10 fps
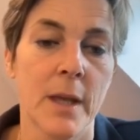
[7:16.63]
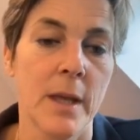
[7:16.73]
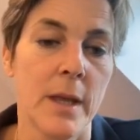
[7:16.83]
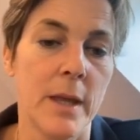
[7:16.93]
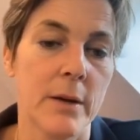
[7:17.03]

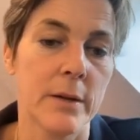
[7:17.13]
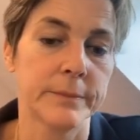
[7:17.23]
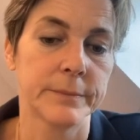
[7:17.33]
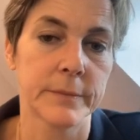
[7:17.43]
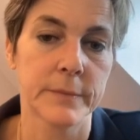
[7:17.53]
Here
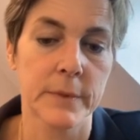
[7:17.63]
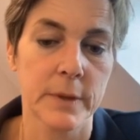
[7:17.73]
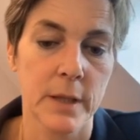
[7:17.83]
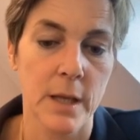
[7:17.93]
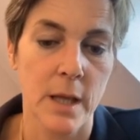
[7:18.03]

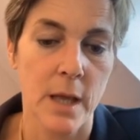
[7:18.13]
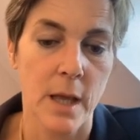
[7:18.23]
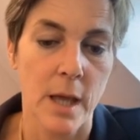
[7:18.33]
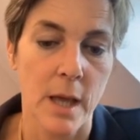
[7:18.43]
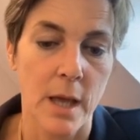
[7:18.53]

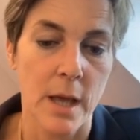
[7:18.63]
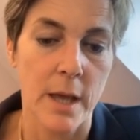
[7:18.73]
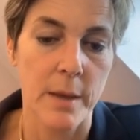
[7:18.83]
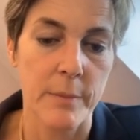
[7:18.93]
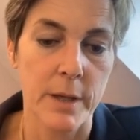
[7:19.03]
I
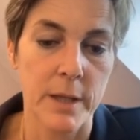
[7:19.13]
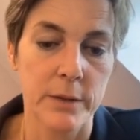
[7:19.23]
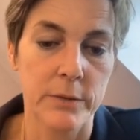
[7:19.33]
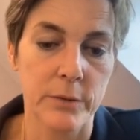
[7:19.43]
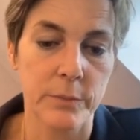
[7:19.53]
am
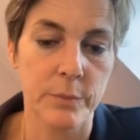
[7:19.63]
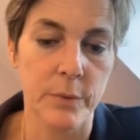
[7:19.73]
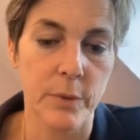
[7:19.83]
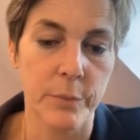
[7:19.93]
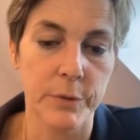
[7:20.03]

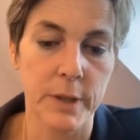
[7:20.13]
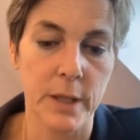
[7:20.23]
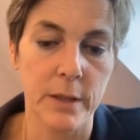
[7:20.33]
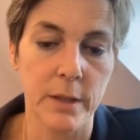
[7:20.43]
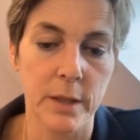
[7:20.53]
putting
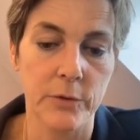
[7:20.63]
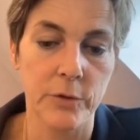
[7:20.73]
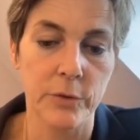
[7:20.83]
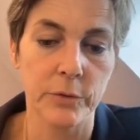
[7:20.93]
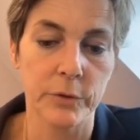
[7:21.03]
in the
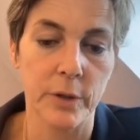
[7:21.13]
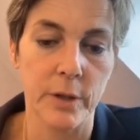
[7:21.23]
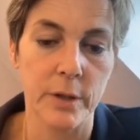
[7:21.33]
introducer